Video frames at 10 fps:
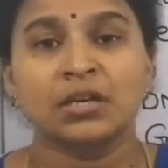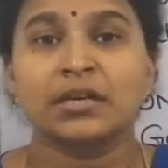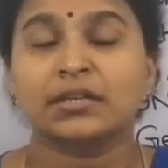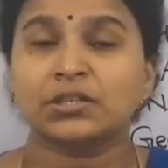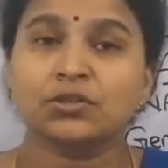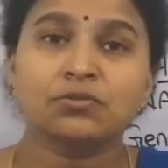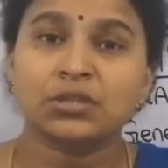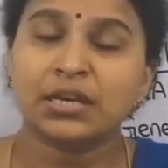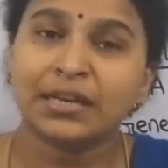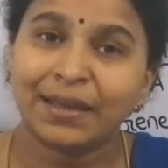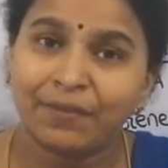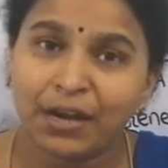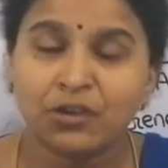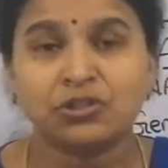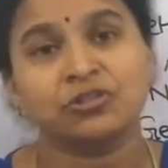It is used in
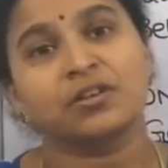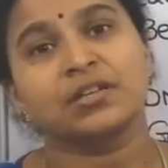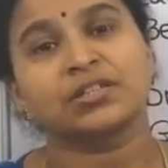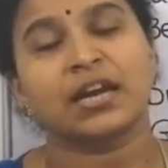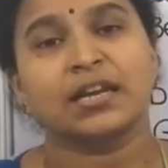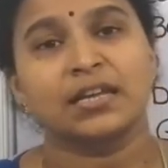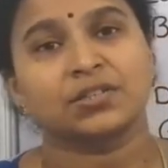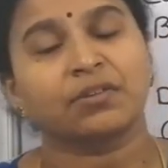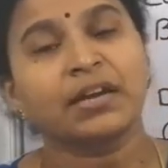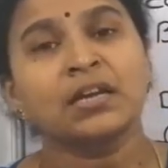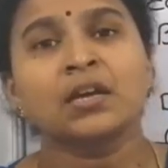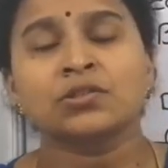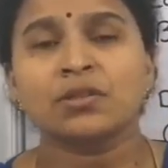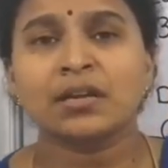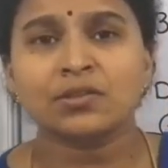evolutionary studies, right?
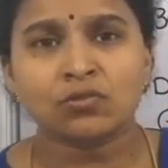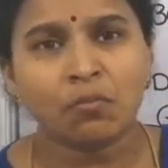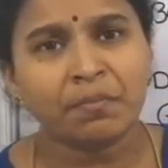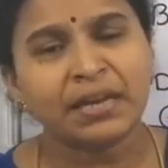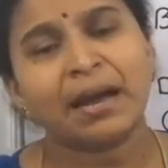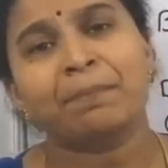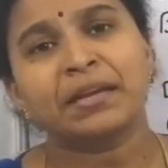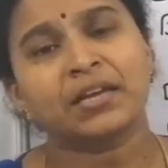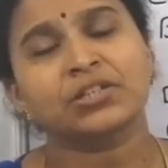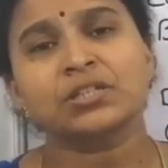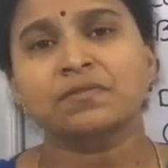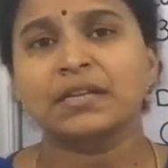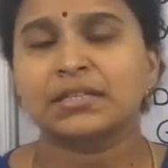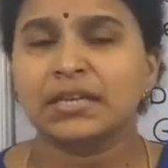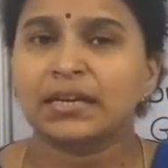So there are so many applications. We'll
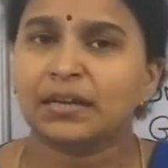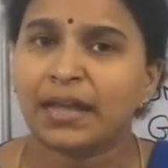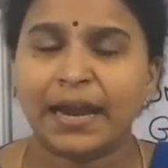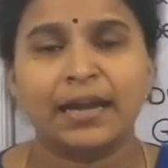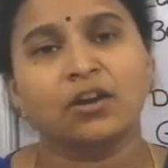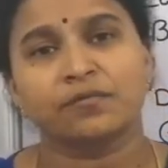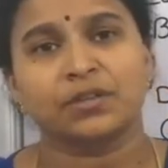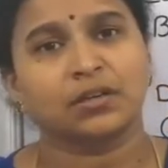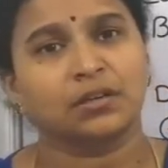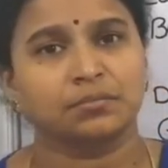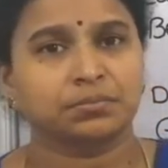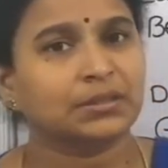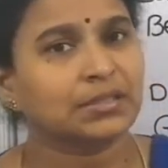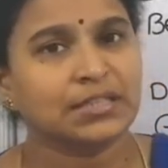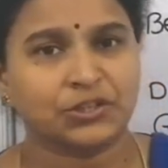see it at the end of the
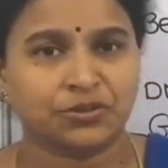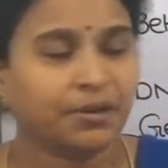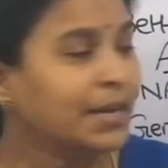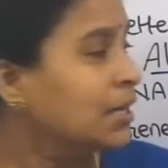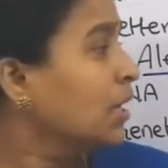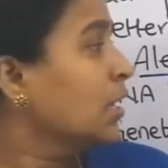session, right?